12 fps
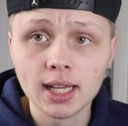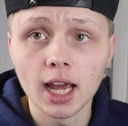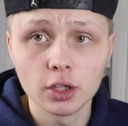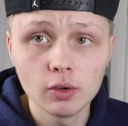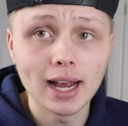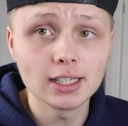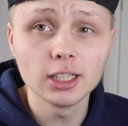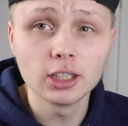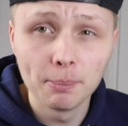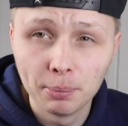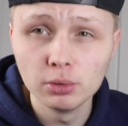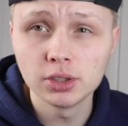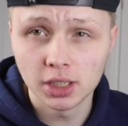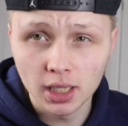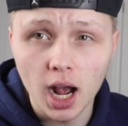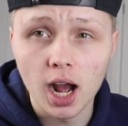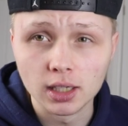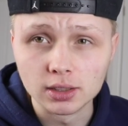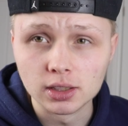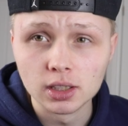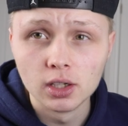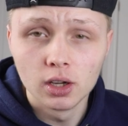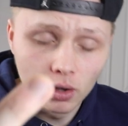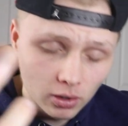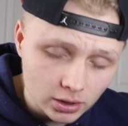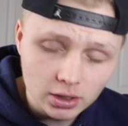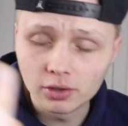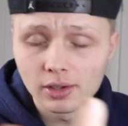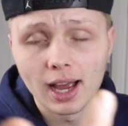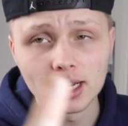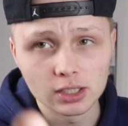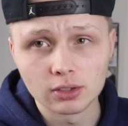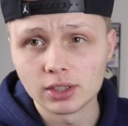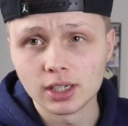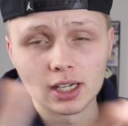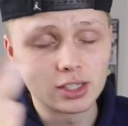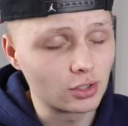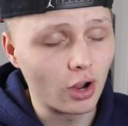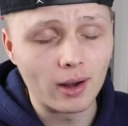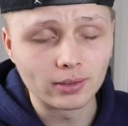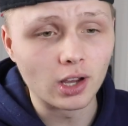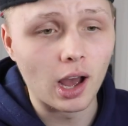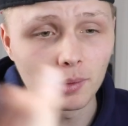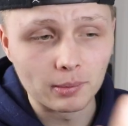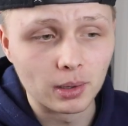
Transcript: yeah, you guys need to boost the odds. Also, you guys know today, just off topic,